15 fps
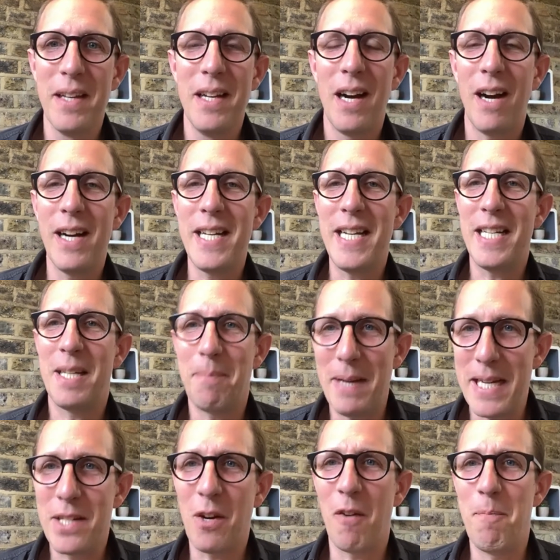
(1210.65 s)
I need to be
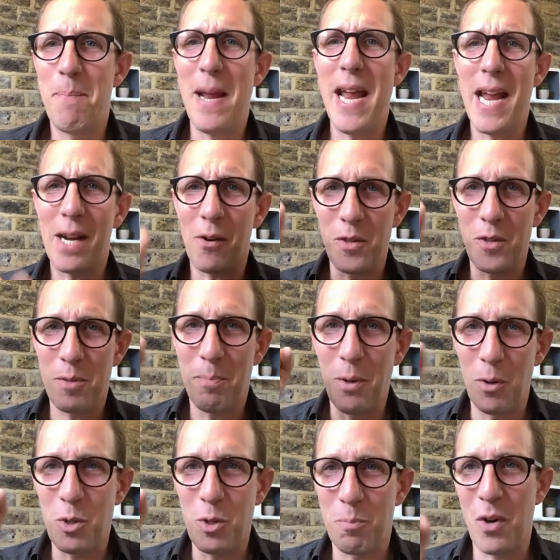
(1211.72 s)
sort of big on
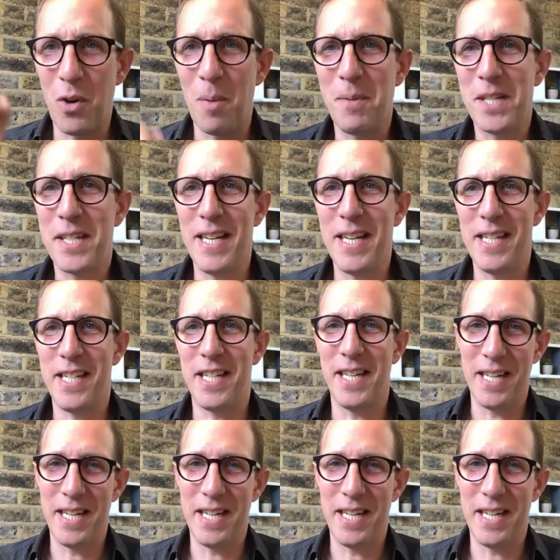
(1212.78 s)
spiritual promises, and